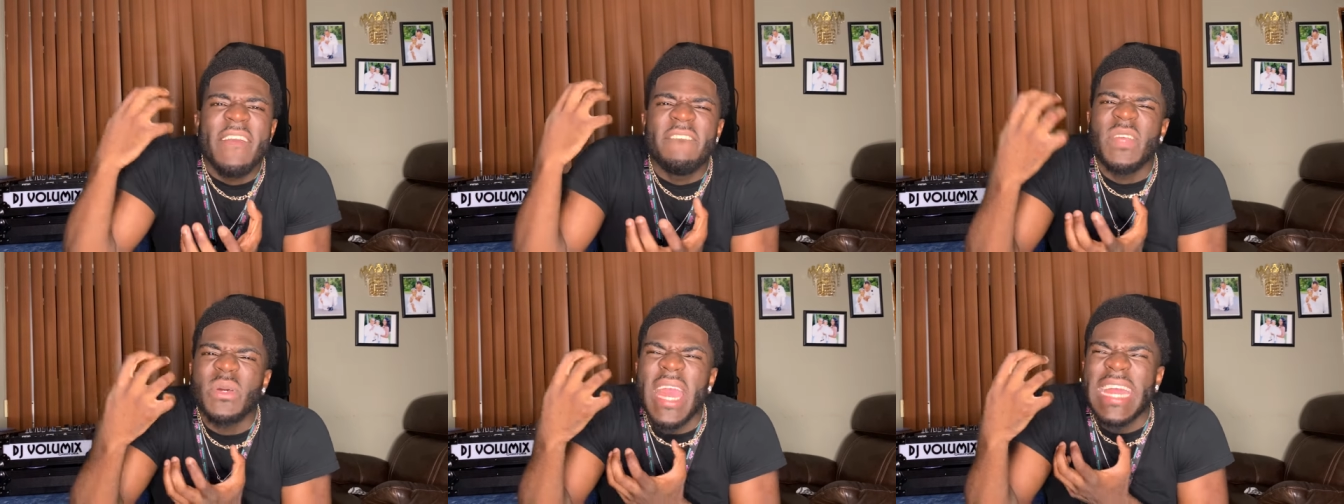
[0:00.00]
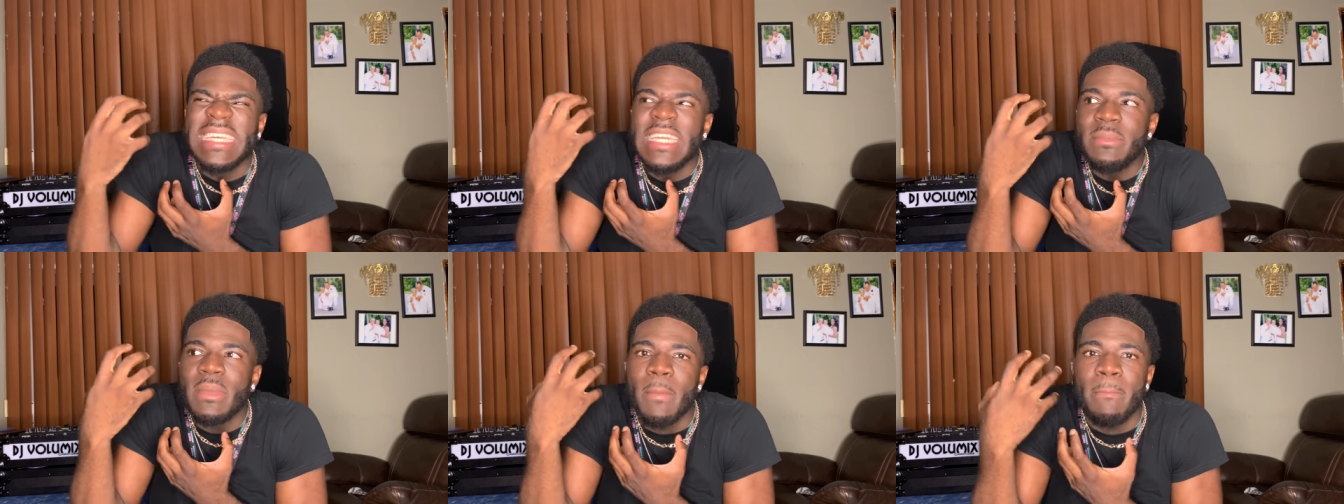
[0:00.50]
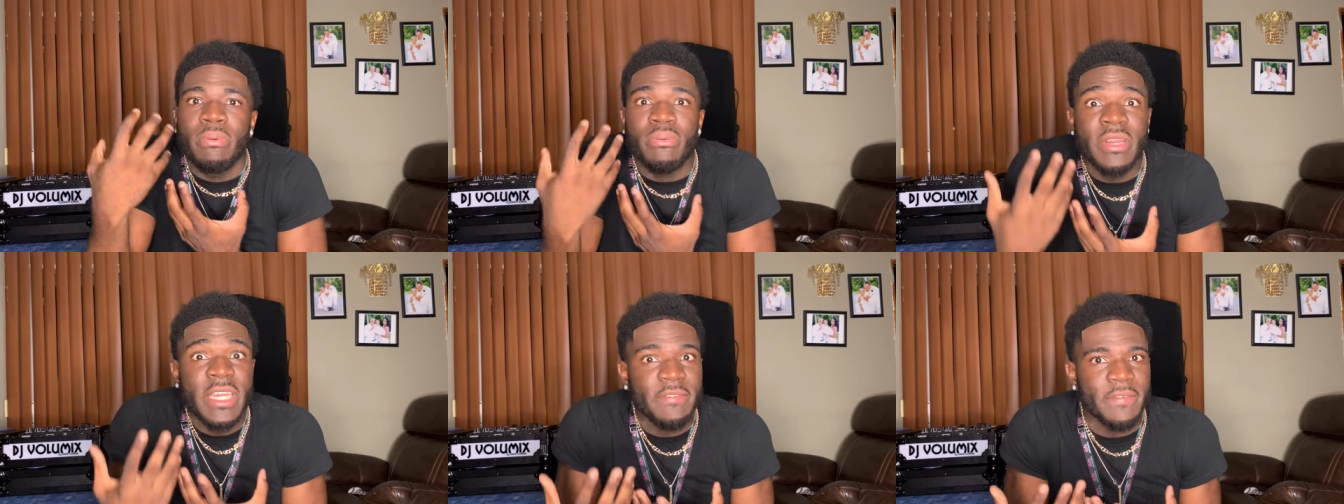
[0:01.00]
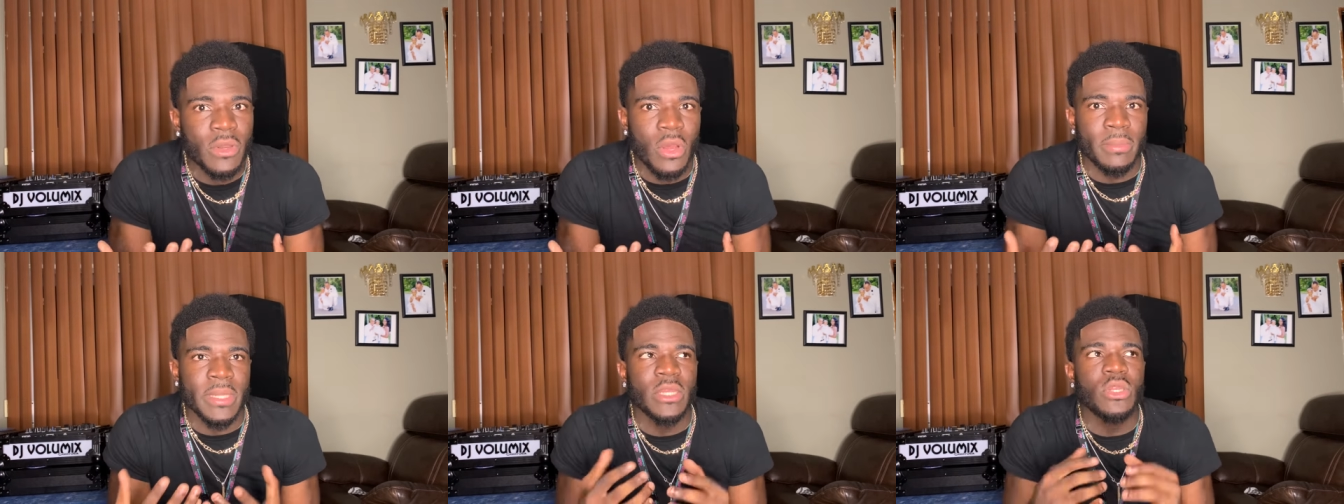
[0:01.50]
feel that demon breathing on
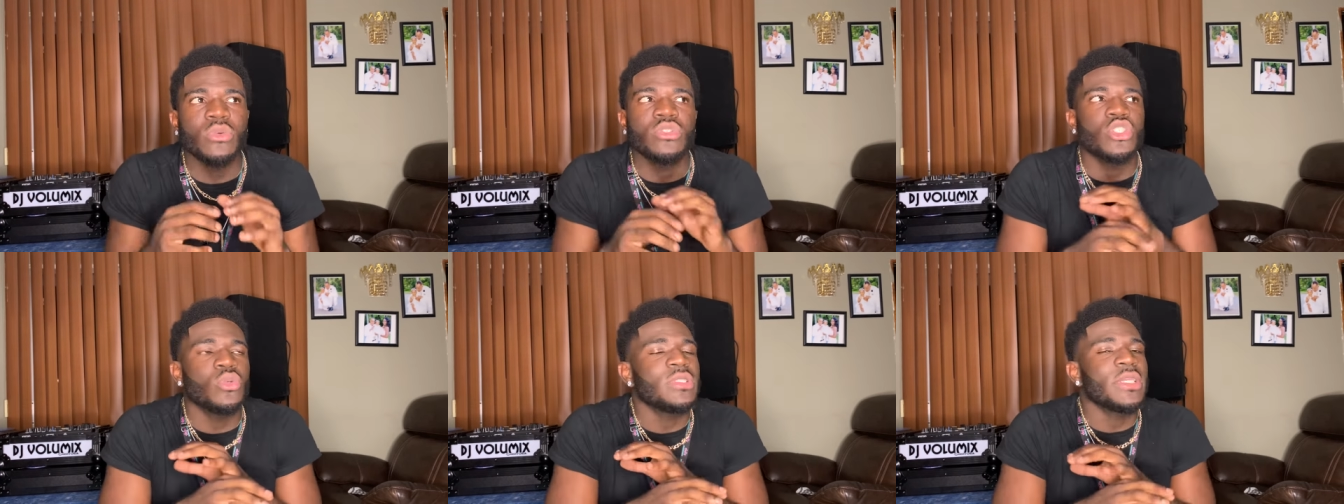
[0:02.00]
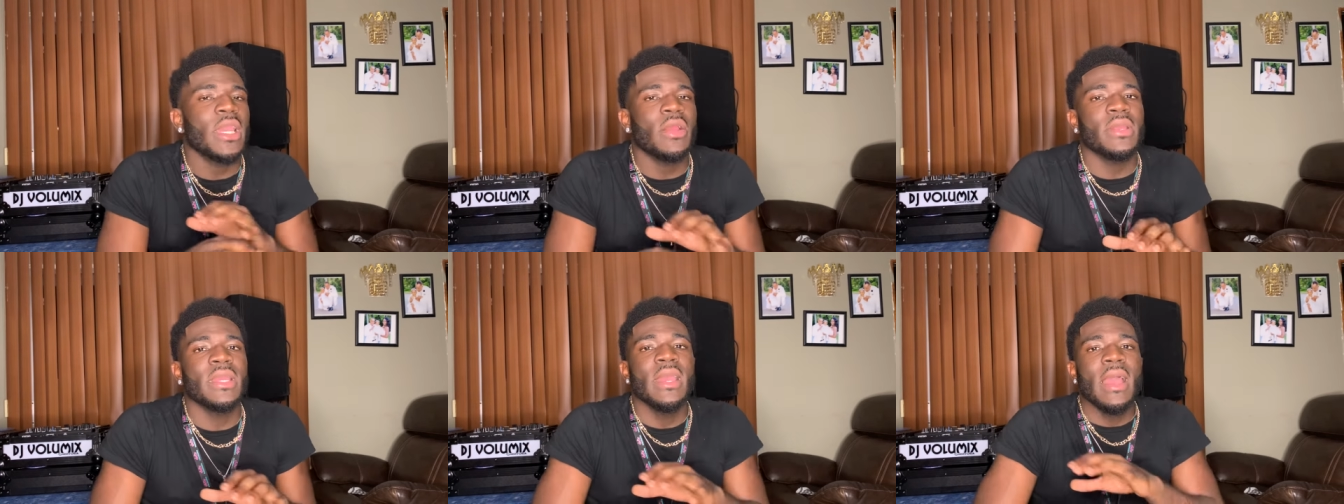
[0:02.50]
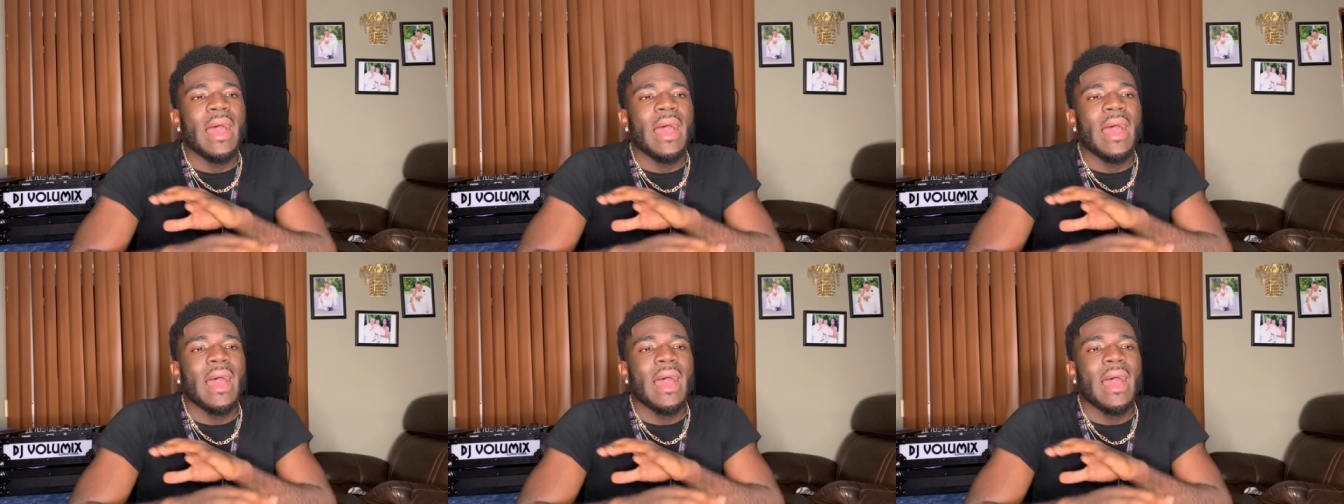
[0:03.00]
me, and it was so scary.